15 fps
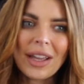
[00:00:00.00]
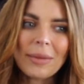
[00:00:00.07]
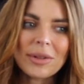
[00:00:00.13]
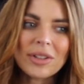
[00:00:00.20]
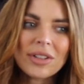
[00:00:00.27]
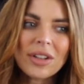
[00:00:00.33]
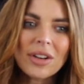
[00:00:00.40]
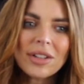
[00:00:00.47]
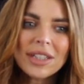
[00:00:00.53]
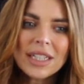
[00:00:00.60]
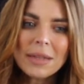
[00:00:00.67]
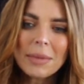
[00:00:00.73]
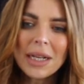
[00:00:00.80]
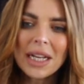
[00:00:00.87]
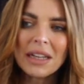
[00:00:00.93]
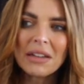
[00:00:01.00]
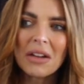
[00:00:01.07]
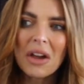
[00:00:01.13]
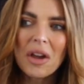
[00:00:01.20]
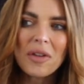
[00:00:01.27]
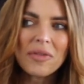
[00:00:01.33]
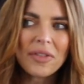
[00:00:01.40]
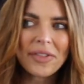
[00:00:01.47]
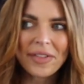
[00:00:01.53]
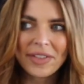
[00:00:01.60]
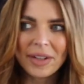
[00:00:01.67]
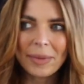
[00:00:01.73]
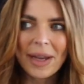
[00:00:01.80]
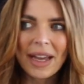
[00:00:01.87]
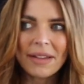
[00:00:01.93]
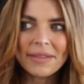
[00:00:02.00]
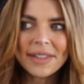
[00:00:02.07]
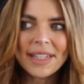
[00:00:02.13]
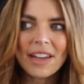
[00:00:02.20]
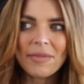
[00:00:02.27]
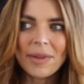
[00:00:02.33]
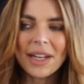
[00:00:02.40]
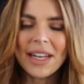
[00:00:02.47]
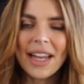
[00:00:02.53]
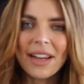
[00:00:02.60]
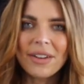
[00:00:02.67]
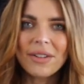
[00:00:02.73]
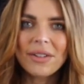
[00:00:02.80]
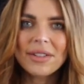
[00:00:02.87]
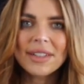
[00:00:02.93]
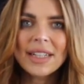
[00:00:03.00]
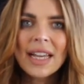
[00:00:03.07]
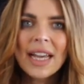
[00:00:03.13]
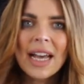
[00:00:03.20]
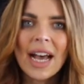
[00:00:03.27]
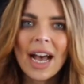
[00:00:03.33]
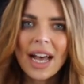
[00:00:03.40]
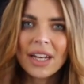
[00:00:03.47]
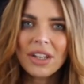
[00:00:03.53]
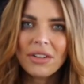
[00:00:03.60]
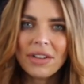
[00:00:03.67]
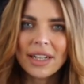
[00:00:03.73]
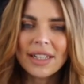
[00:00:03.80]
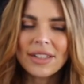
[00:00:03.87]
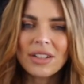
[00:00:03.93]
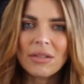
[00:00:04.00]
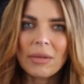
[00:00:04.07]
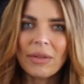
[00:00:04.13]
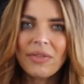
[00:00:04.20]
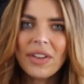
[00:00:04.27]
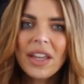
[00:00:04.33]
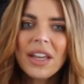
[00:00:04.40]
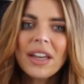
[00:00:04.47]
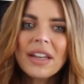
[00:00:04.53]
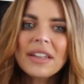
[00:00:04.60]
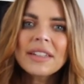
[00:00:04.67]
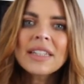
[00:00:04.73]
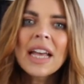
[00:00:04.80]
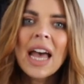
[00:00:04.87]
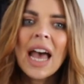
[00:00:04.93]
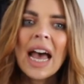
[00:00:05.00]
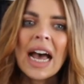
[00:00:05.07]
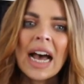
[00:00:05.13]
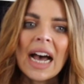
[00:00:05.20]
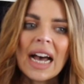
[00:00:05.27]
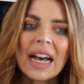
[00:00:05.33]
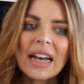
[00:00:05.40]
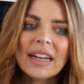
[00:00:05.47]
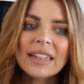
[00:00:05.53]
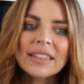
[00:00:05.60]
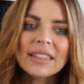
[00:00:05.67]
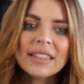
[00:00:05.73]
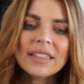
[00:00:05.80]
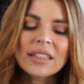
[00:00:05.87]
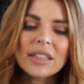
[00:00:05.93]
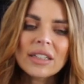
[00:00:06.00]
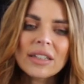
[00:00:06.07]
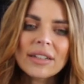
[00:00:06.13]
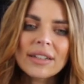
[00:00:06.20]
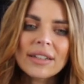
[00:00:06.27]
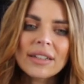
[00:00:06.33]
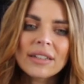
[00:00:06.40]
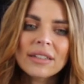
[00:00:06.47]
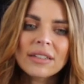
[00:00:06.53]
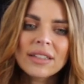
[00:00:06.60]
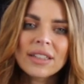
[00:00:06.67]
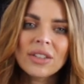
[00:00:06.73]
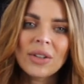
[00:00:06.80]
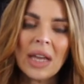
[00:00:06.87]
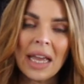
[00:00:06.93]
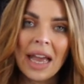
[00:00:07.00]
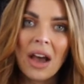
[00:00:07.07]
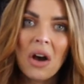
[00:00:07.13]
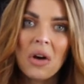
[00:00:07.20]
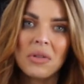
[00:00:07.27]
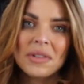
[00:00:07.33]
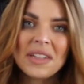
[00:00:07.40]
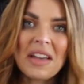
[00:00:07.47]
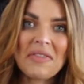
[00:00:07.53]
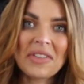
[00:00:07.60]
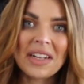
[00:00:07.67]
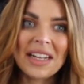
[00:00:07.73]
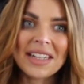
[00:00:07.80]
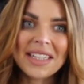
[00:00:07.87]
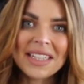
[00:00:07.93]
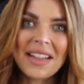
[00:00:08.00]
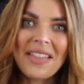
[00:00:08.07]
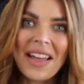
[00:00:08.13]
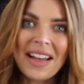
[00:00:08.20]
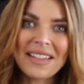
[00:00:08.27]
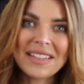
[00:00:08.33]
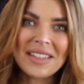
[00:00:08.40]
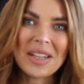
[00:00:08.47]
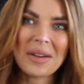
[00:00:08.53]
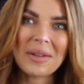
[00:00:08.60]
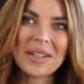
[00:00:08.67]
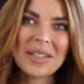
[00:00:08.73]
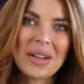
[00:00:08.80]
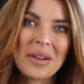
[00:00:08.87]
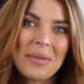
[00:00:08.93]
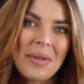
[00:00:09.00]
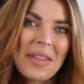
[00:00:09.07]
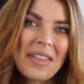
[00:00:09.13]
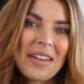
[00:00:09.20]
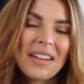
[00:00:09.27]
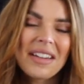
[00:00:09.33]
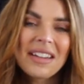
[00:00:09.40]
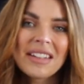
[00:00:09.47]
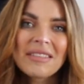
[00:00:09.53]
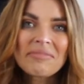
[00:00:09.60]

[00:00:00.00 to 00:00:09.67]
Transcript: it was costing me like over £50 to have my nails and acrylics done on my fingers, and you can get a whole set for less than that. So I don't know whether,